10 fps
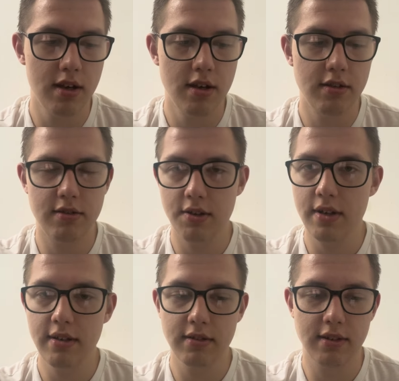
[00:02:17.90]

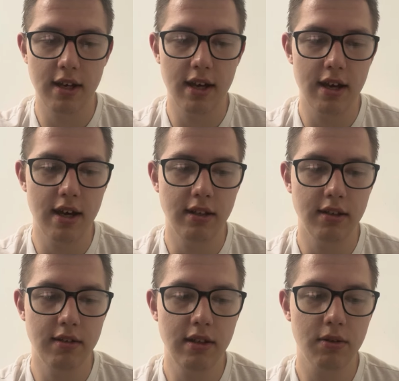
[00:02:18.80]
series, and the
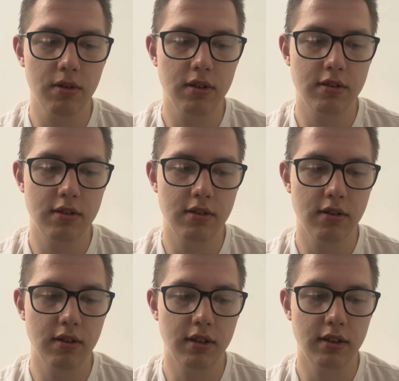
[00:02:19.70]
sequel
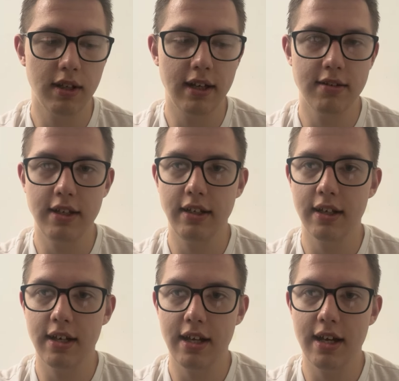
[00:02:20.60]
to
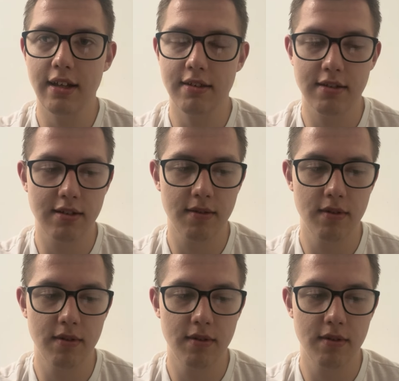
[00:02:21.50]
1998's